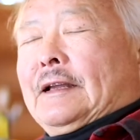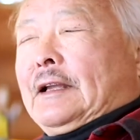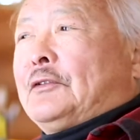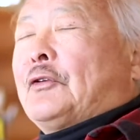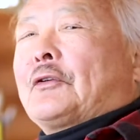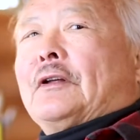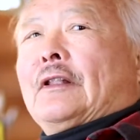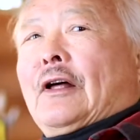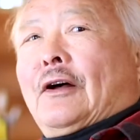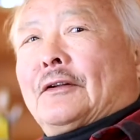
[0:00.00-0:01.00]
It took a
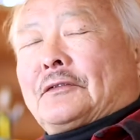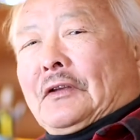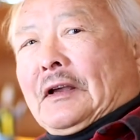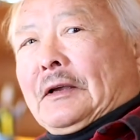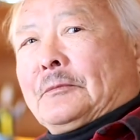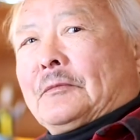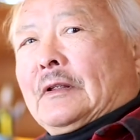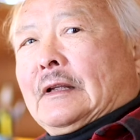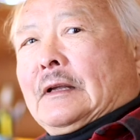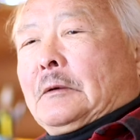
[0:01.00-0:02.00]
long time,
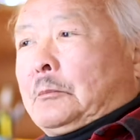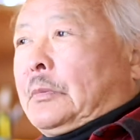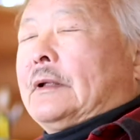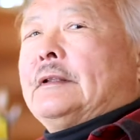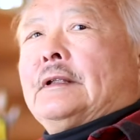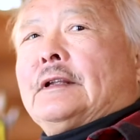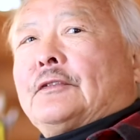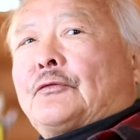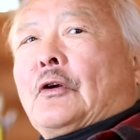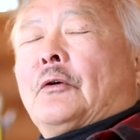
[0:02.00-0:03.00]
but
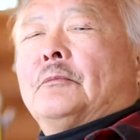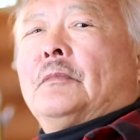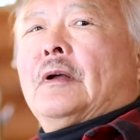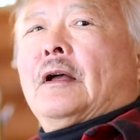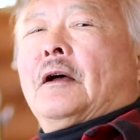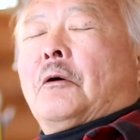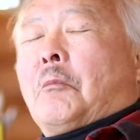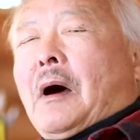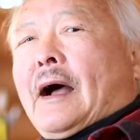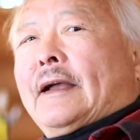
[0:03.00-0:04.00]
it's from
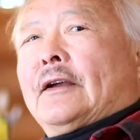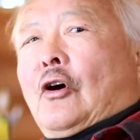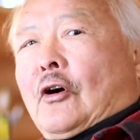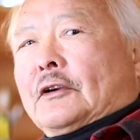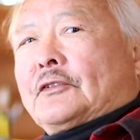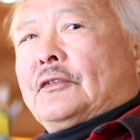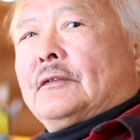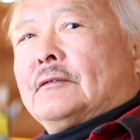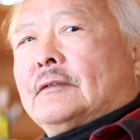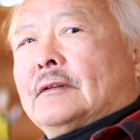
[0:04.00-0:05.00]
my heart
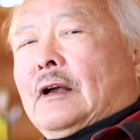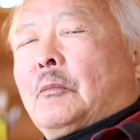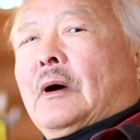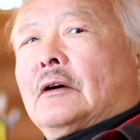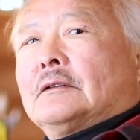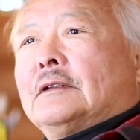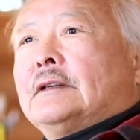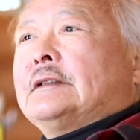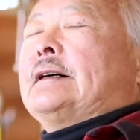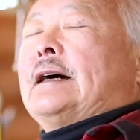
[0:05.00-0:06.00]
about
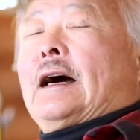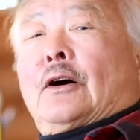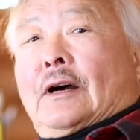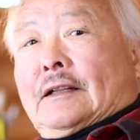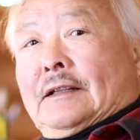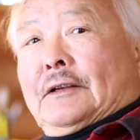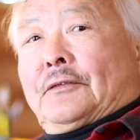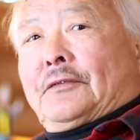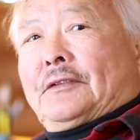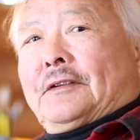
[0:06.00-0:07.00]
how I
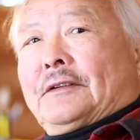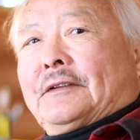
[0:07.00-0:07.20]
lived